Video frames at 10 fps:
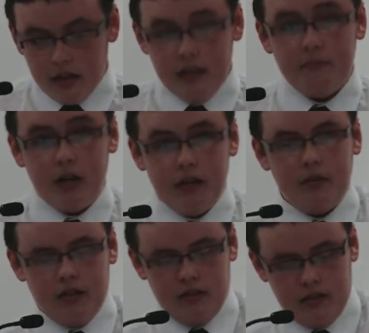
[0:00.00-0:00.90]
In my
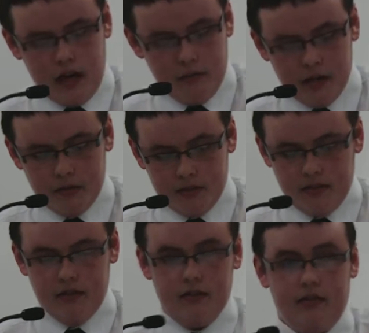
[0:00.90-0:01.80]
opinion,
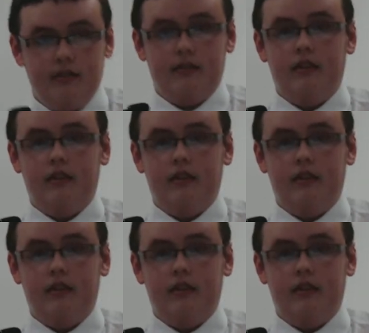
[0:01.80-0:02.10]
epilepsy nurses